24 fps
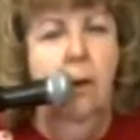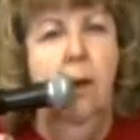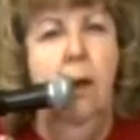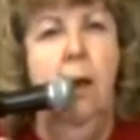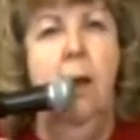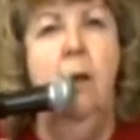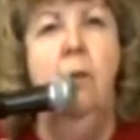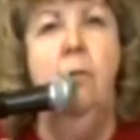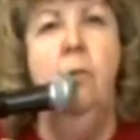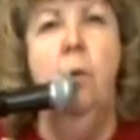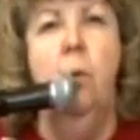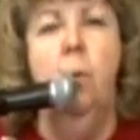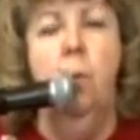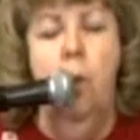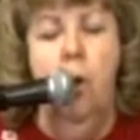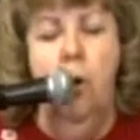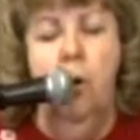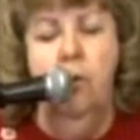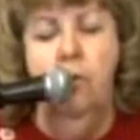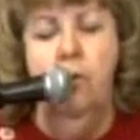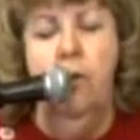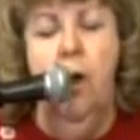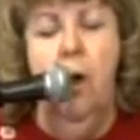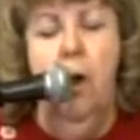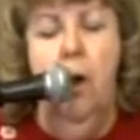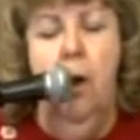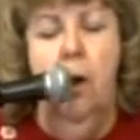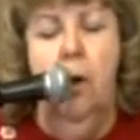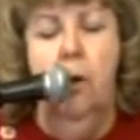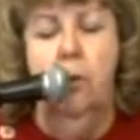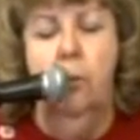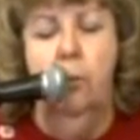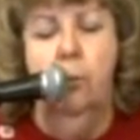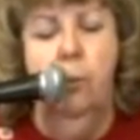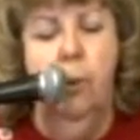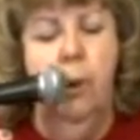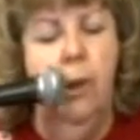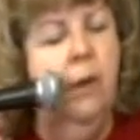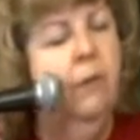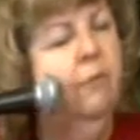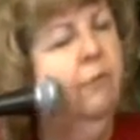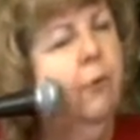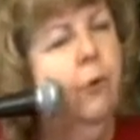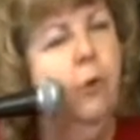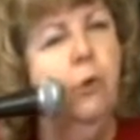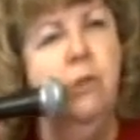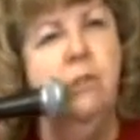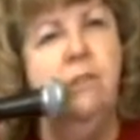in the Word of God. Read
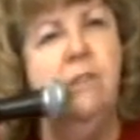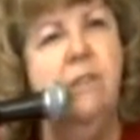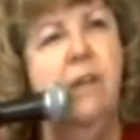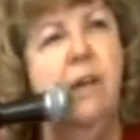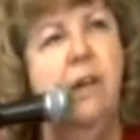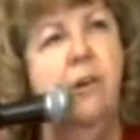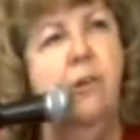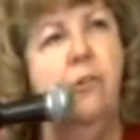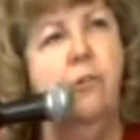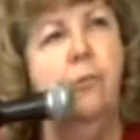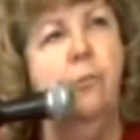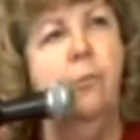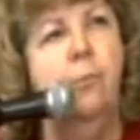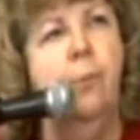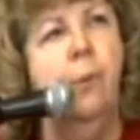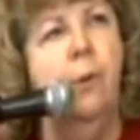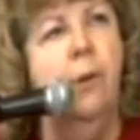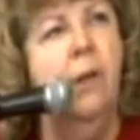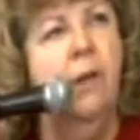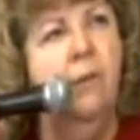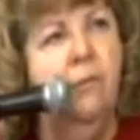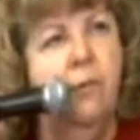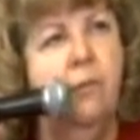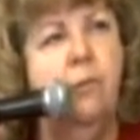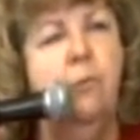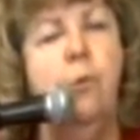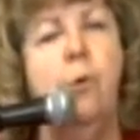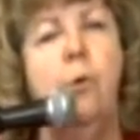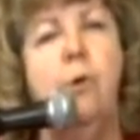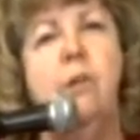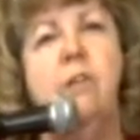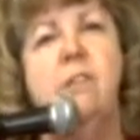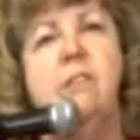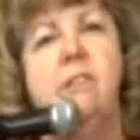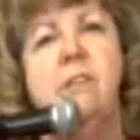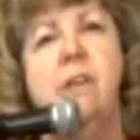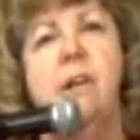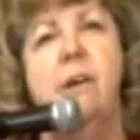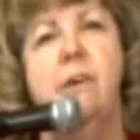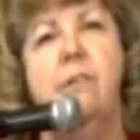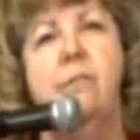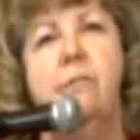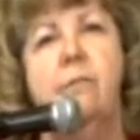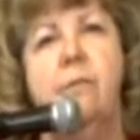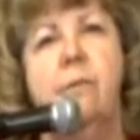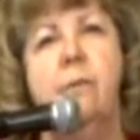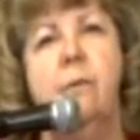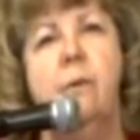it for yourself, believe it for
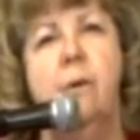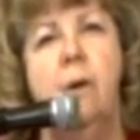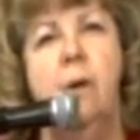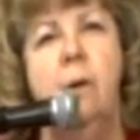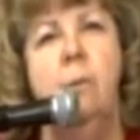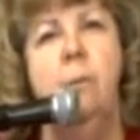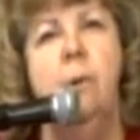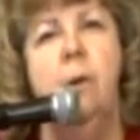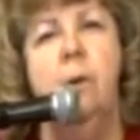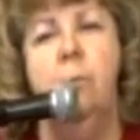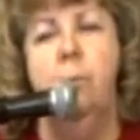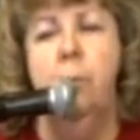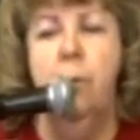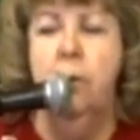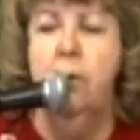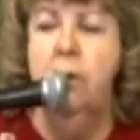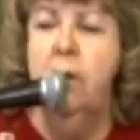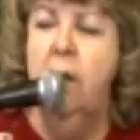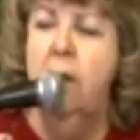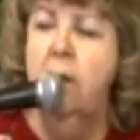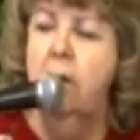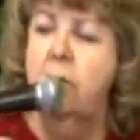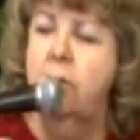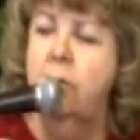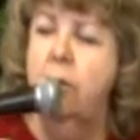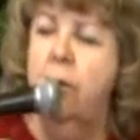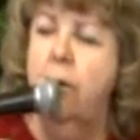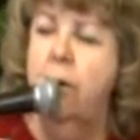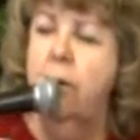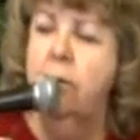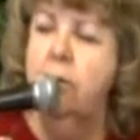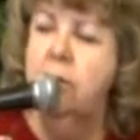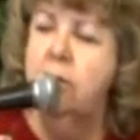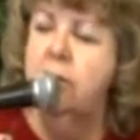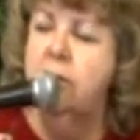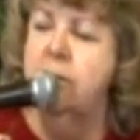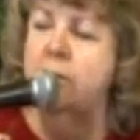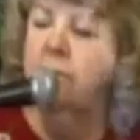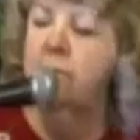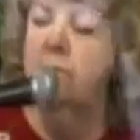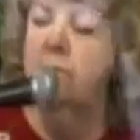yourself. Amen. Brother Kenneth Gross.